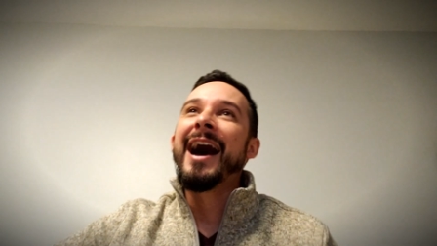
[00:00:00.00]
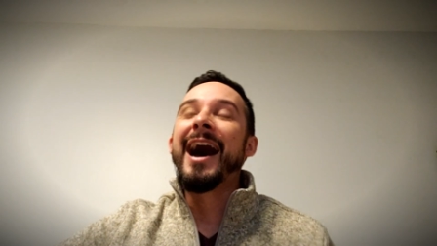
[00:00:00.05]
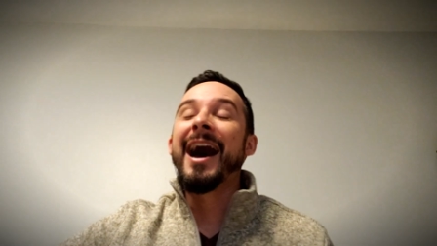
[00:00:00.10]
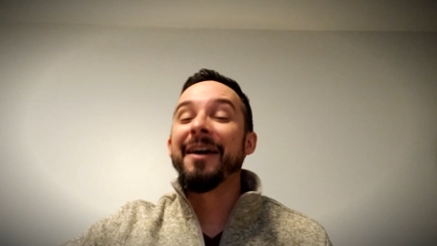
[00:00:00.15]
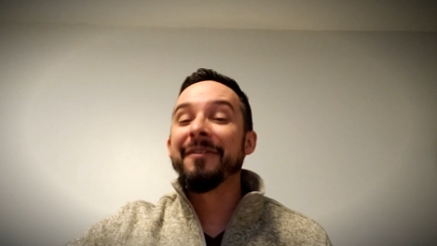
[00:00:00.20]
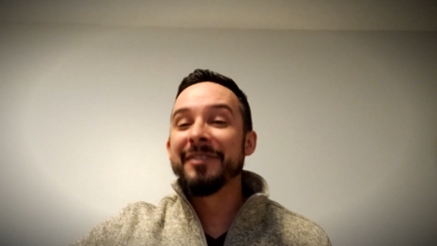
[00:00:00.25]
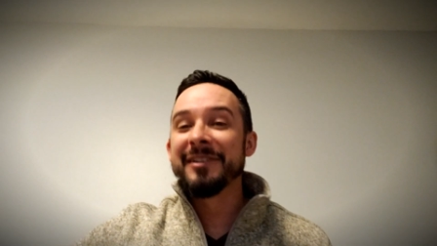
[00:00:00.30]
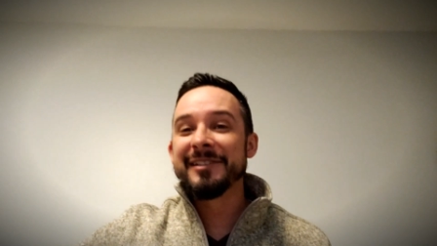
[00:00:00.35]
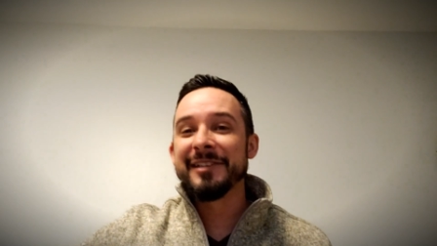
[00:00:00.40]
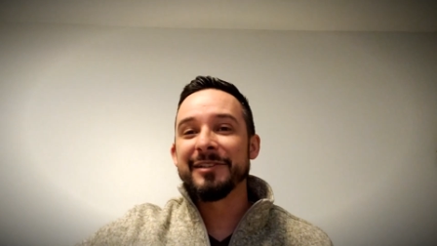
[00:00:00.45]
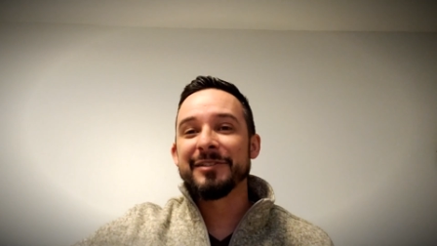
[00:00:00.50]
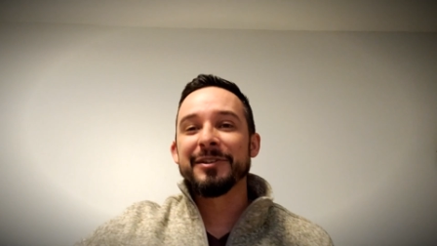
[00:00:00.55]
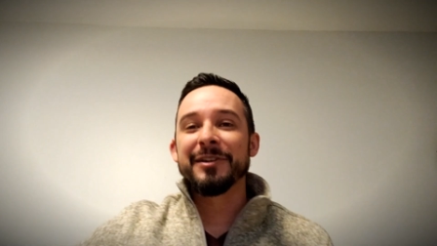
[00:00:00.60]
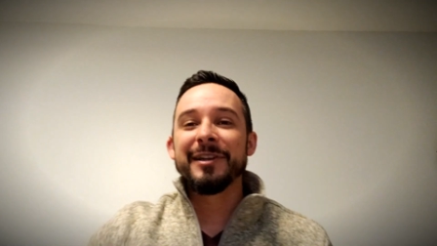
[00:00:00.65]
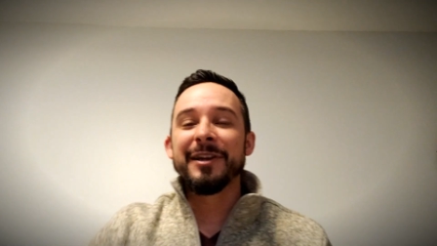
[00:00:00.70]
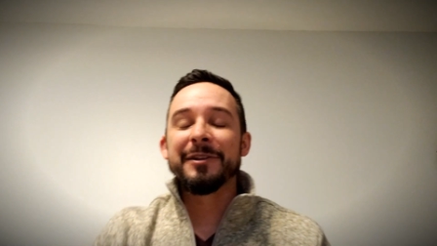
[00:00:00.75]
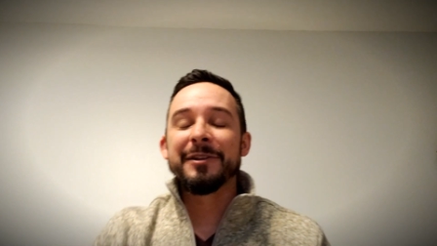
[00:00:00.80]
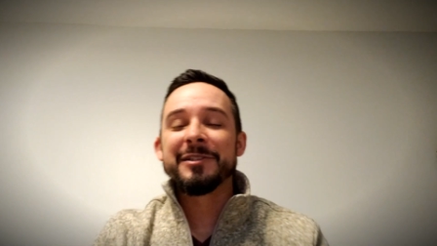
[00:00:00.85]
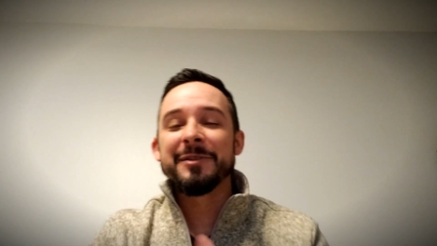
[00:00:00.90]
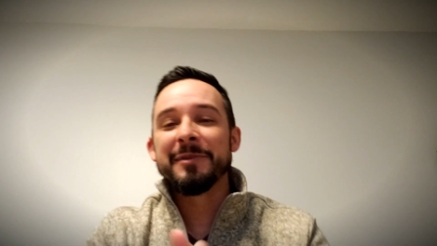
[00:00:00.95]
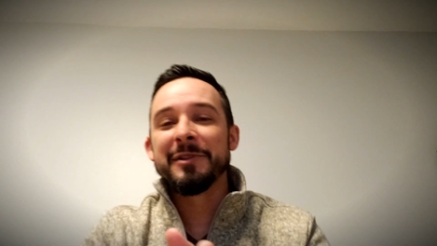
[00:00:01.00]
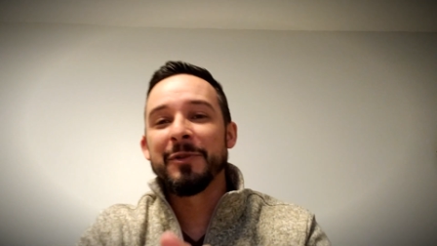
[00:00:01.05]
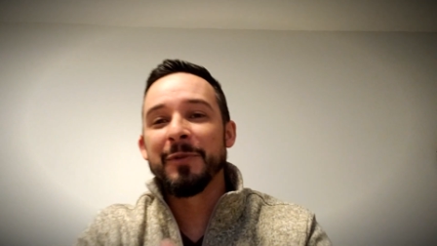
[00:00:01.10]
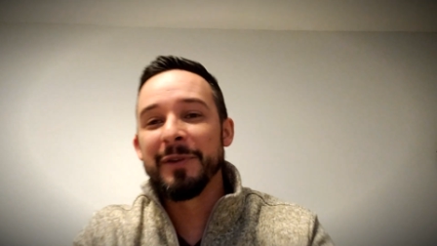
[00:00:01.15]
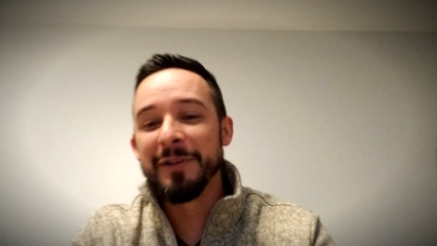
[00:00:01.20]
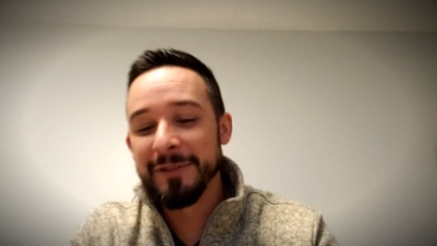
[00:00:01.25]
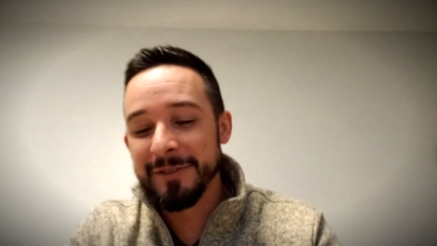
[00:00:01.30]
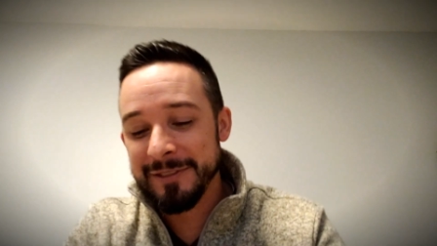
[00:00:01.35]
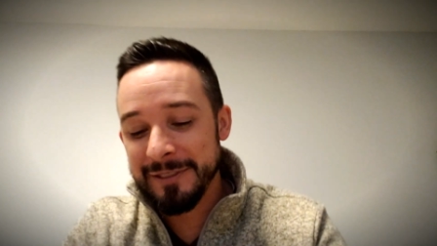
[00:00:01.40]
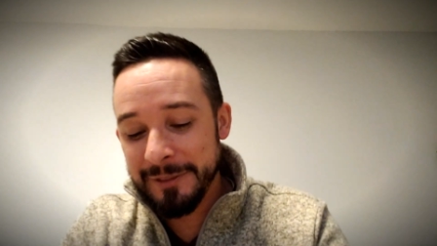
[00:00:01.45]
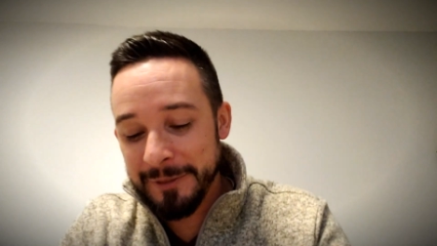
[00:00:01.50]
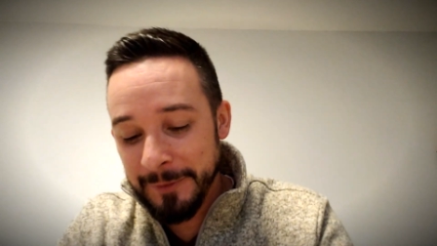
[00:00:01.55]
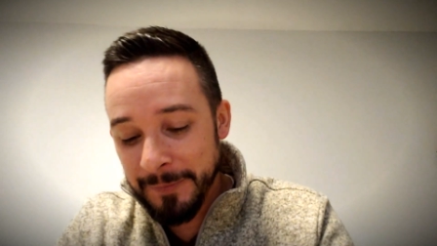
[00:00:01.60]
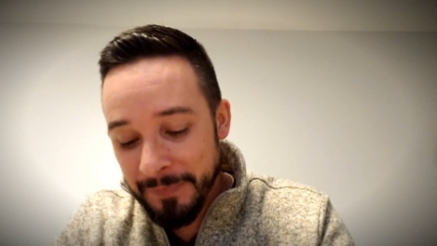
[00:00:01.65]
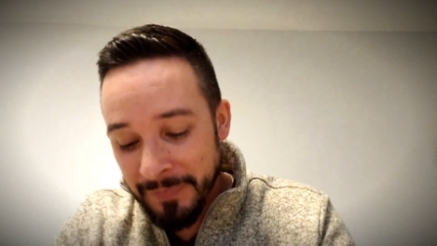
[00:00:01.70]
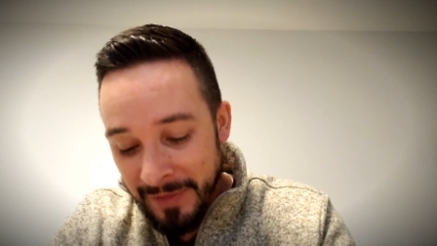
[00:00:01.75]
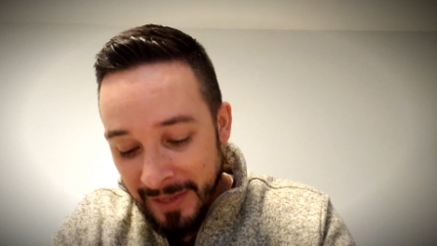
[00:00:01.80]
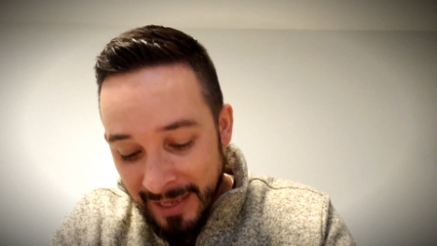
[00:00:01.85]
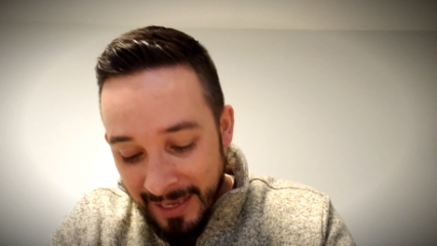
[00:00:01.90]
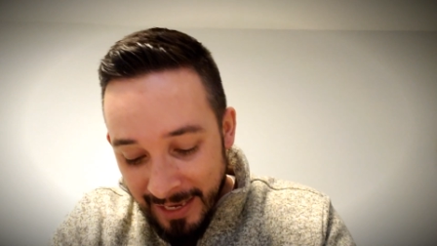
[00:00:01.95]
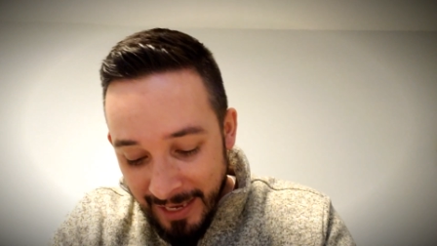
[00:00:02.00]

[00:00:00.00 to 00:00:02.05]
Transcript: Obviously, it turned out to be the real deal.